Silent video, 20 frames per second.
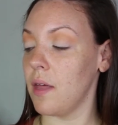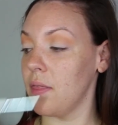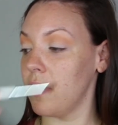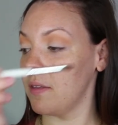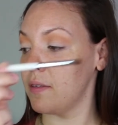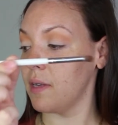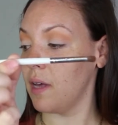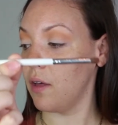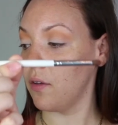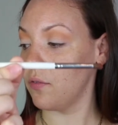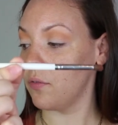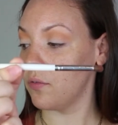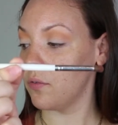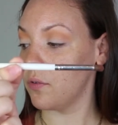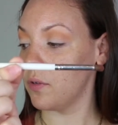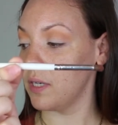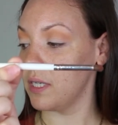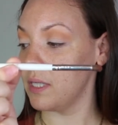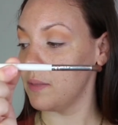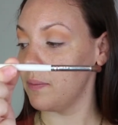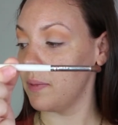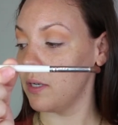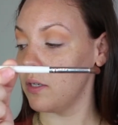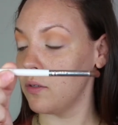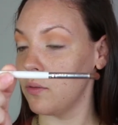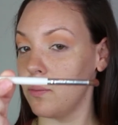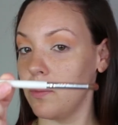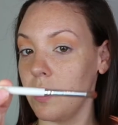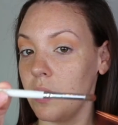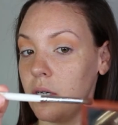this e.l.f. Crease
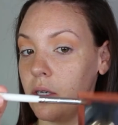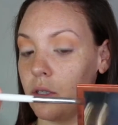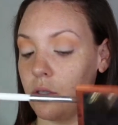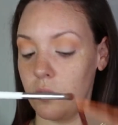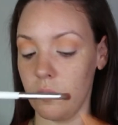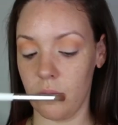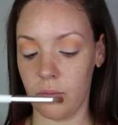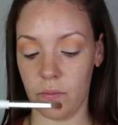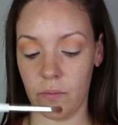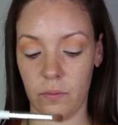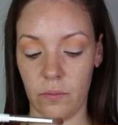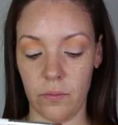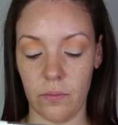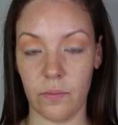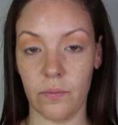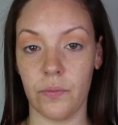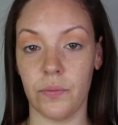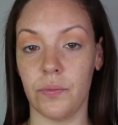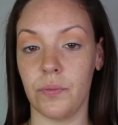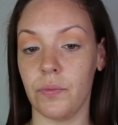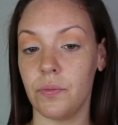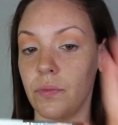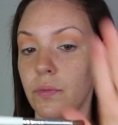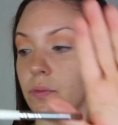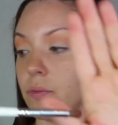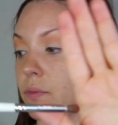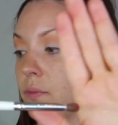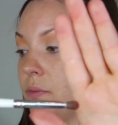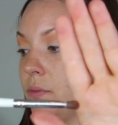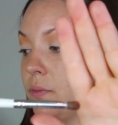Blender brush.
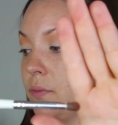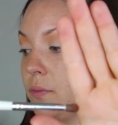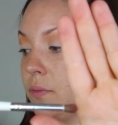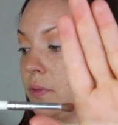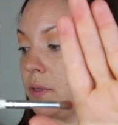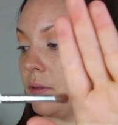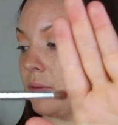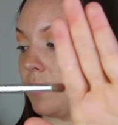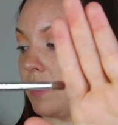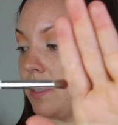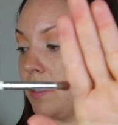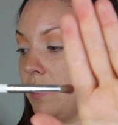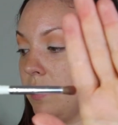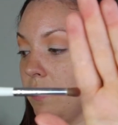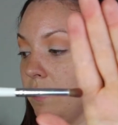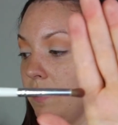See, very,